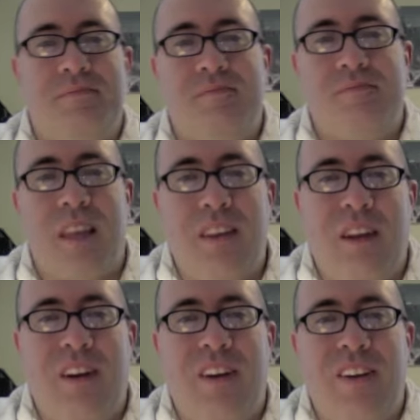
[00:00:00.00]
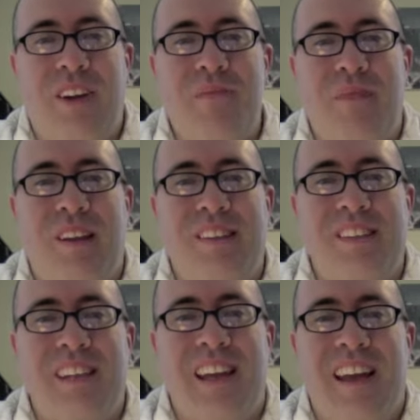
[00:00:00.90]
Take care. God
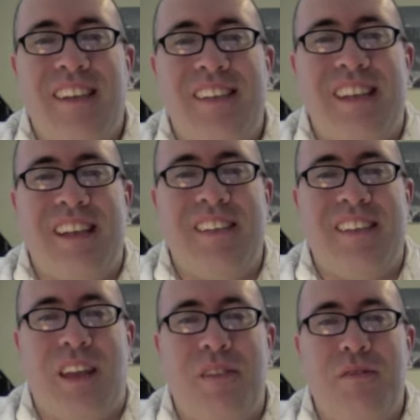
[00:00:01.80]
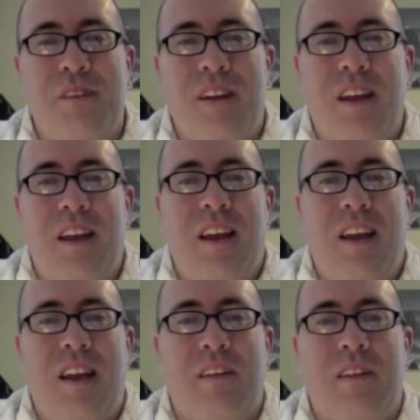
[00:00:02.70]
bless. Stay safe.
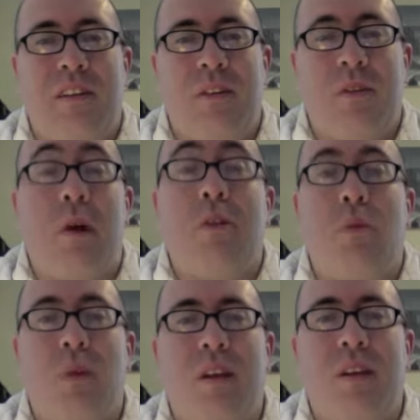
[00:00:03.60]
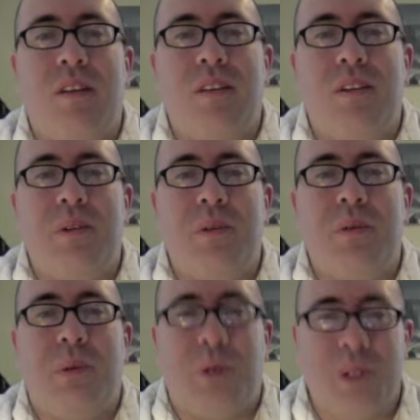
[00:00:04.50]
And throughout the week,
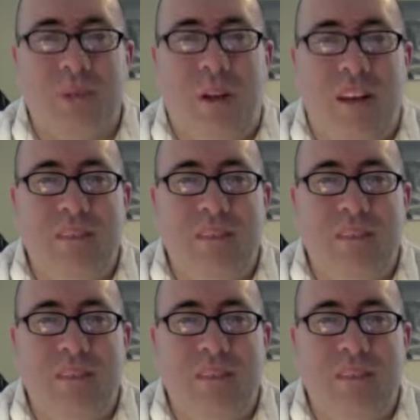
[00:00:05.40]
worship God.